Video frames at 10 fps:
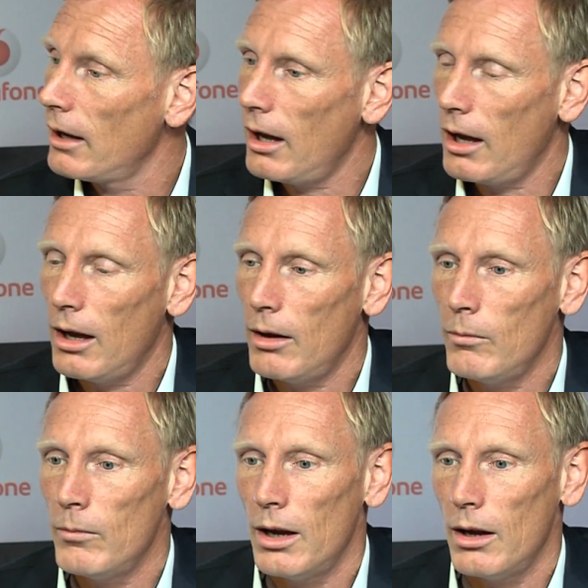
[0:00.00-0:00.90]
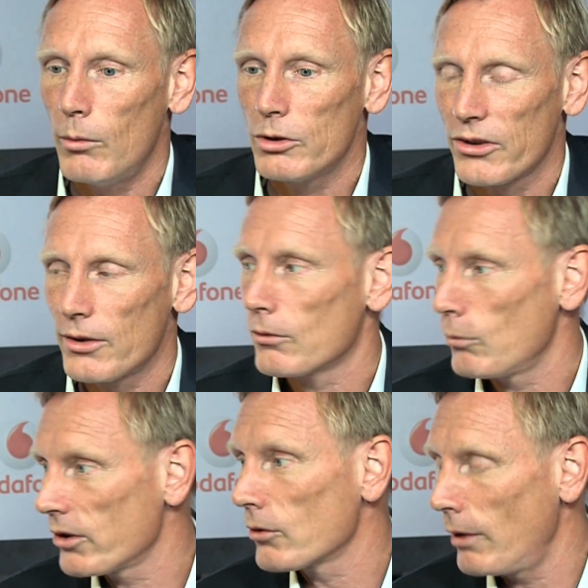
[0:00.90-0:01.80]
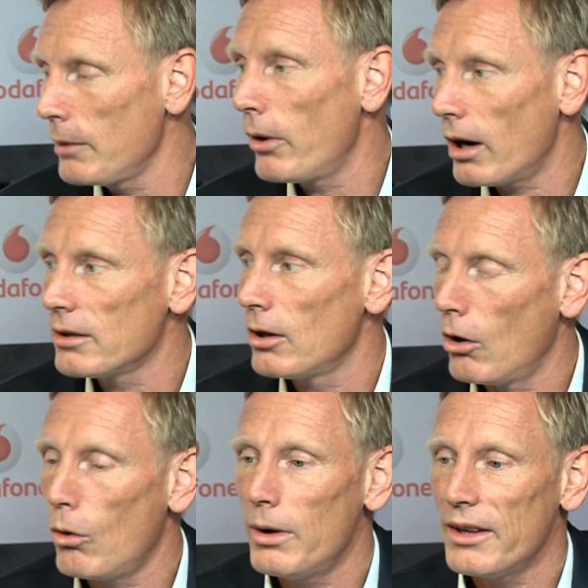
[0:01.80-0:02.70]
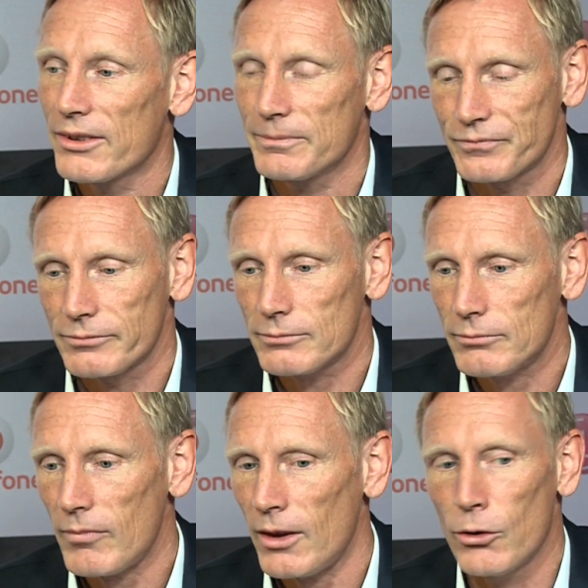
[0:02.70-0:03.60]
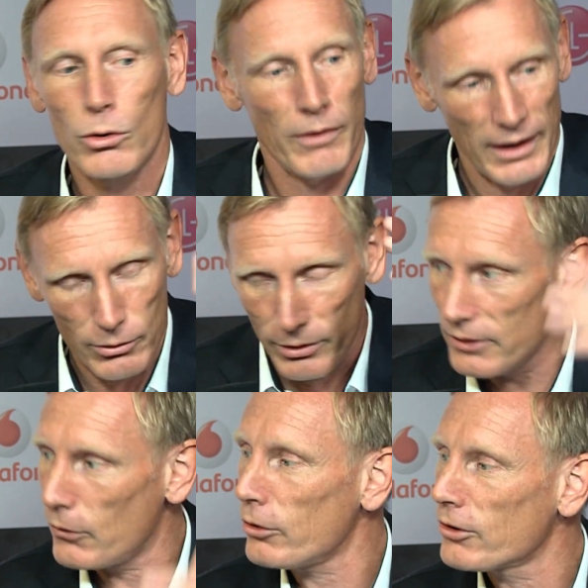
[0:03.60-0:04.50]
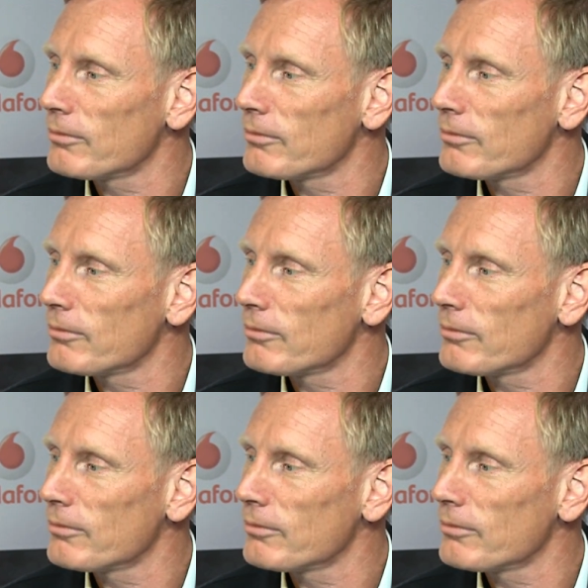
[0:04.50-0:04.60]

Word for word: um, uh, which is a, was a great partner always. So credit to these folks,